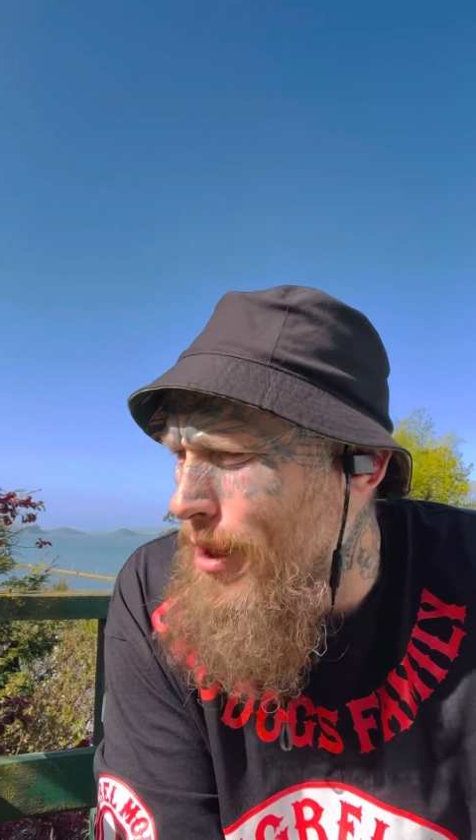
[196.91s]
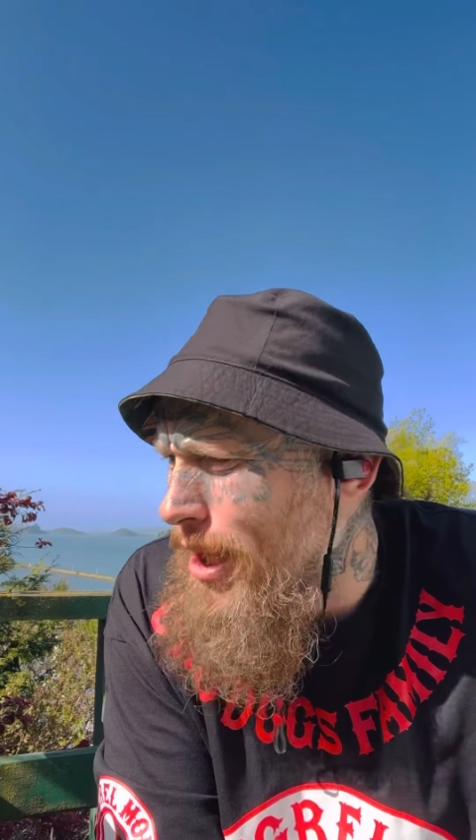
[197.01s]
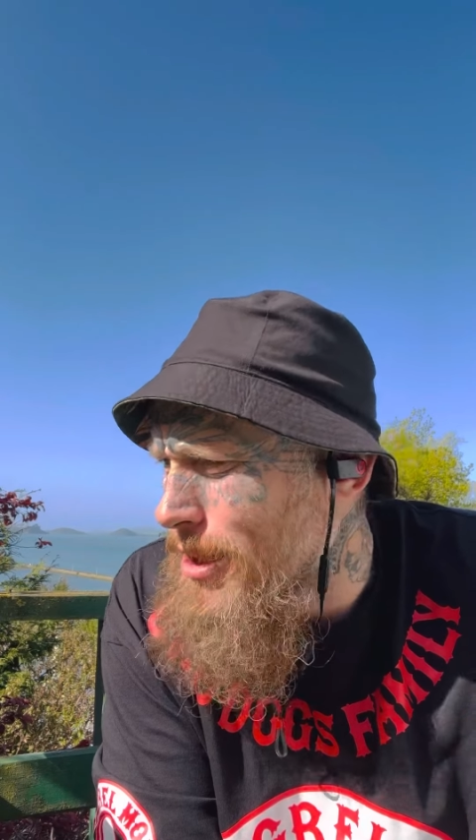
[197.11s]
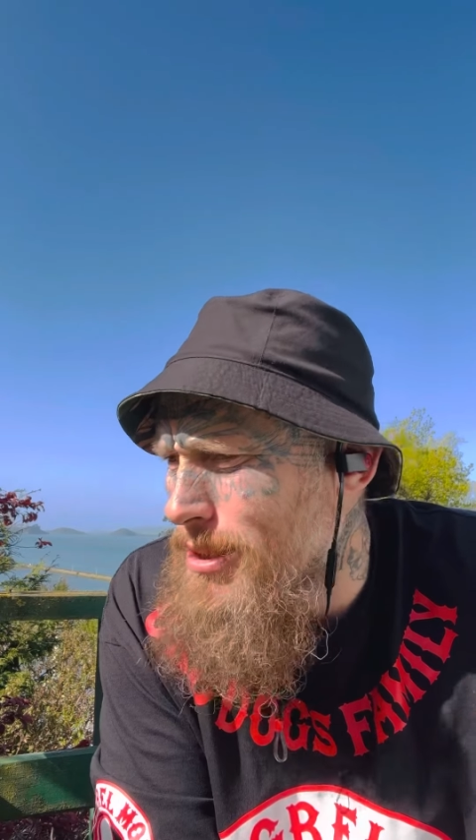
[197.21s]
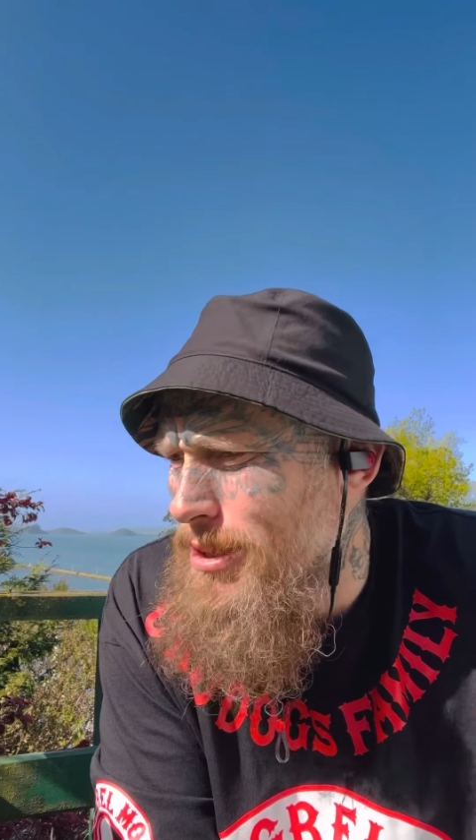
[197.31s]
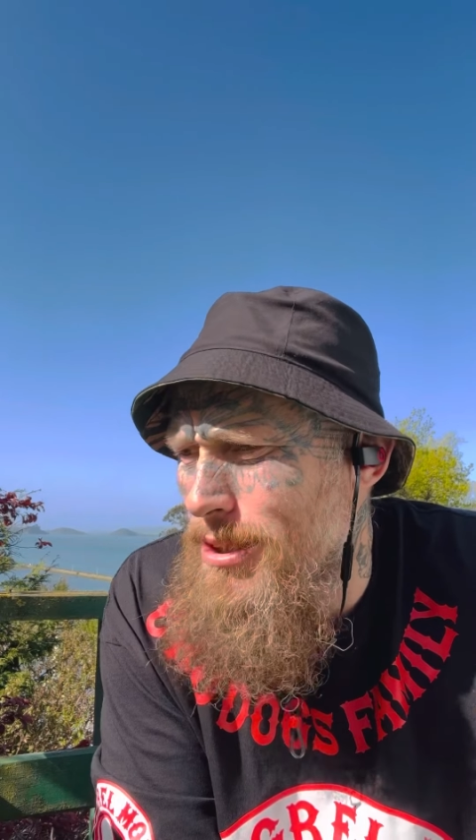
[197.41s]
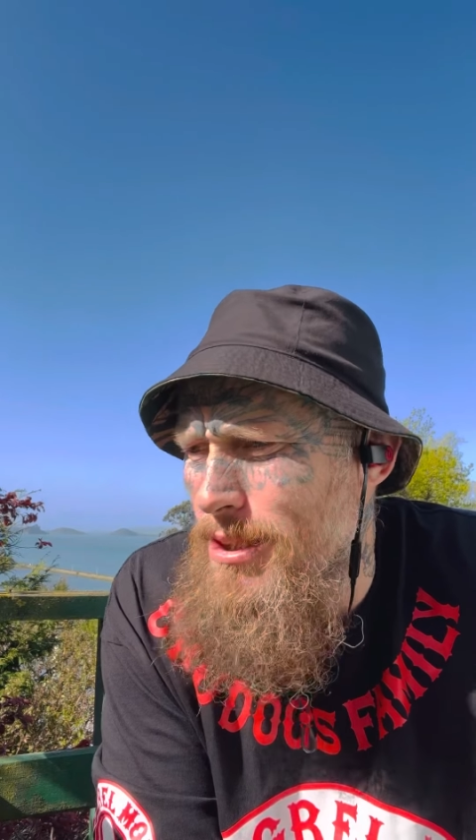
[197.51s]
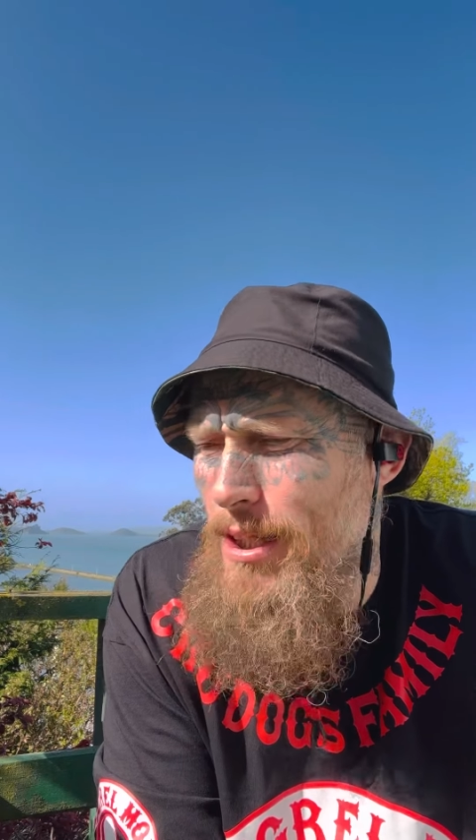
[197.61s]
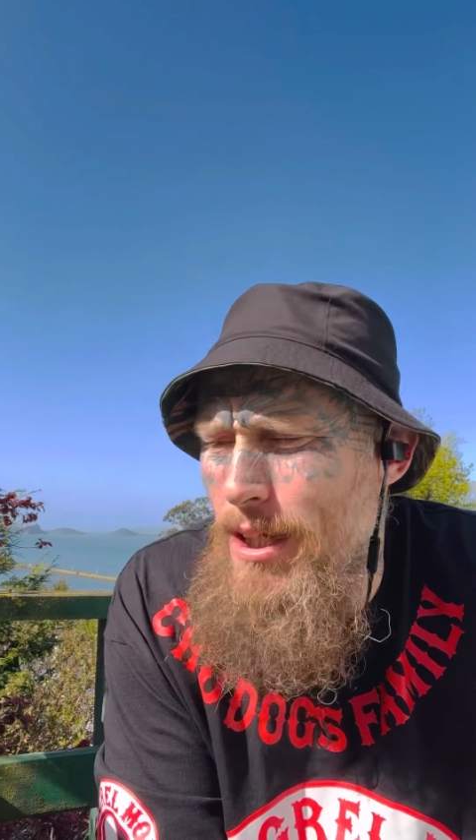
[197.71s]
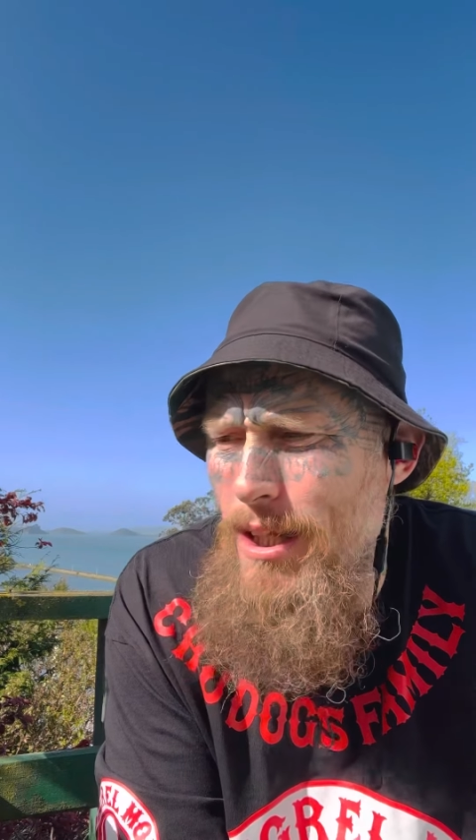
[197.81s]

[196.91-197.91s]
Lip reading: arts.